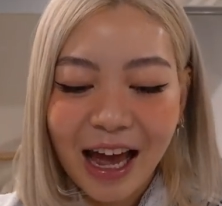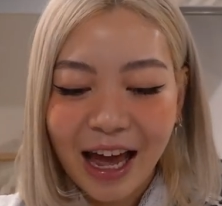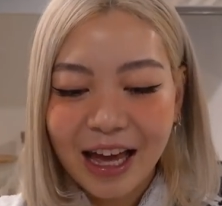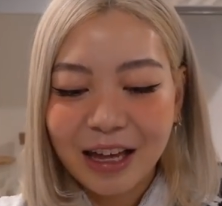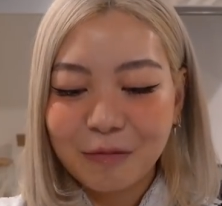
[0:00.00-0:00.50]

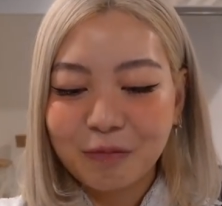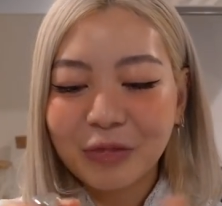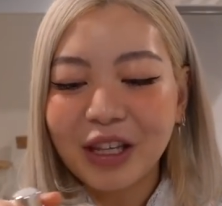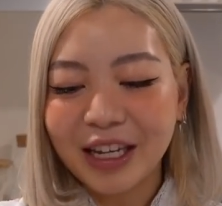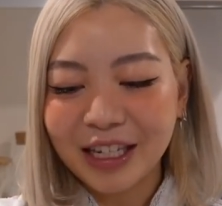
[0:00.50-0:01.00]
And
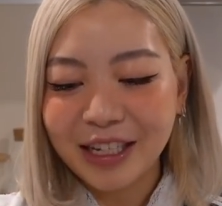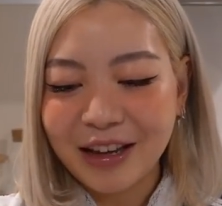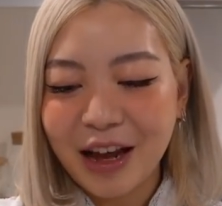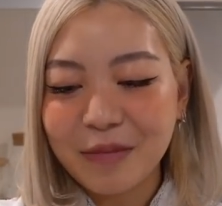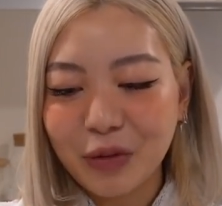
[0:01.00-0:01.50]
like I
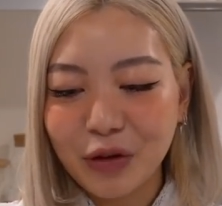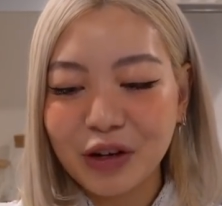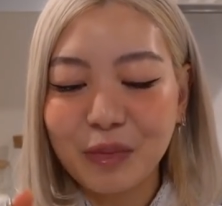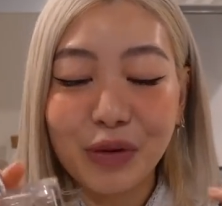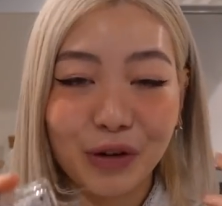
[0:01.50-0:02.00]
said, I bought
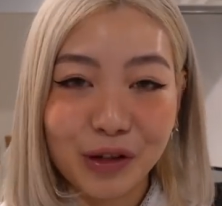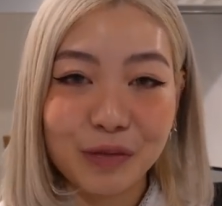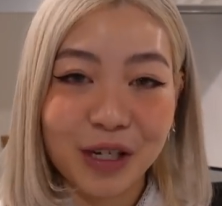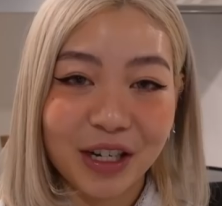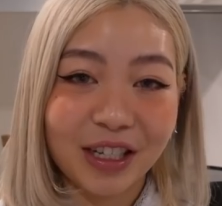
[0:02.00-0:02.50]
it purely
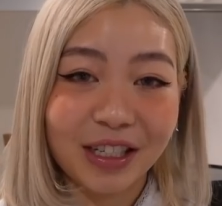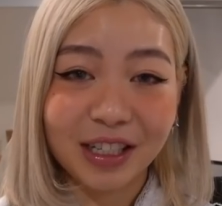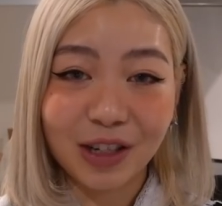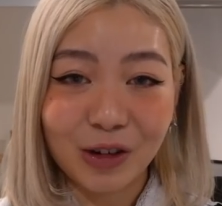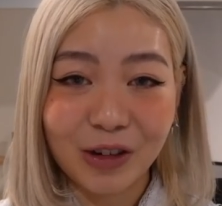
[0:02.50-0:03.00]
because
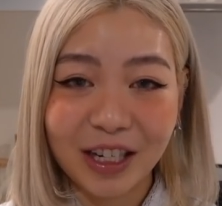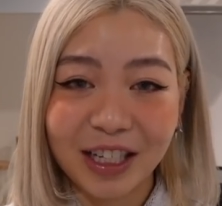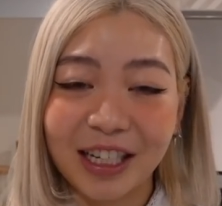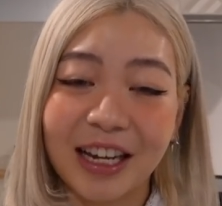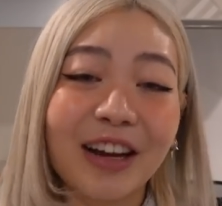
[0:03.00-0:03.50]
it's
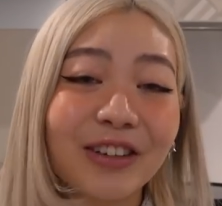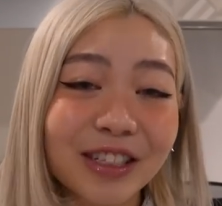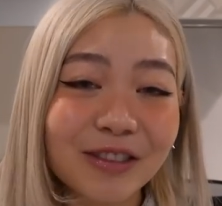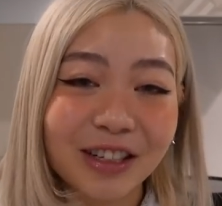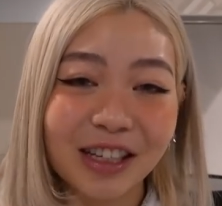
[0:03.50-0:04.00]
KAWS. And I
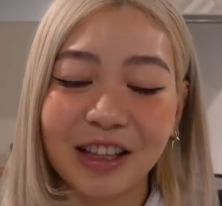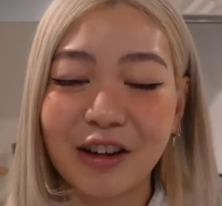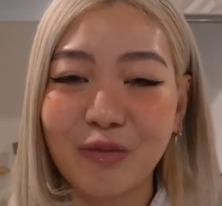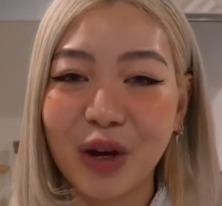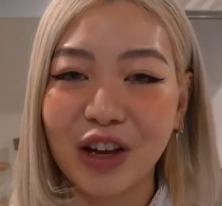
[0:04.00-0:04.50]
also really
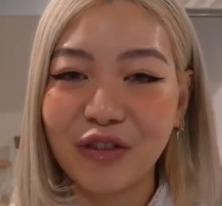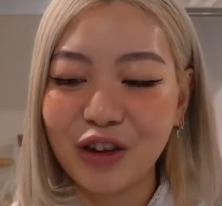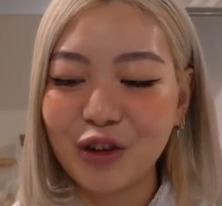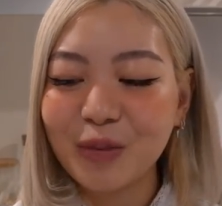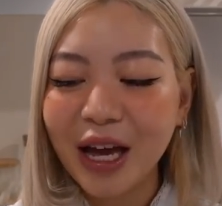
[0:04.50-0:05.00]
love
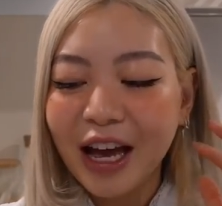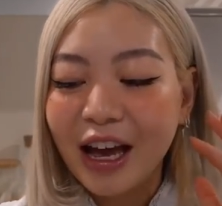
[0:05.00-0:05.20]
perfume.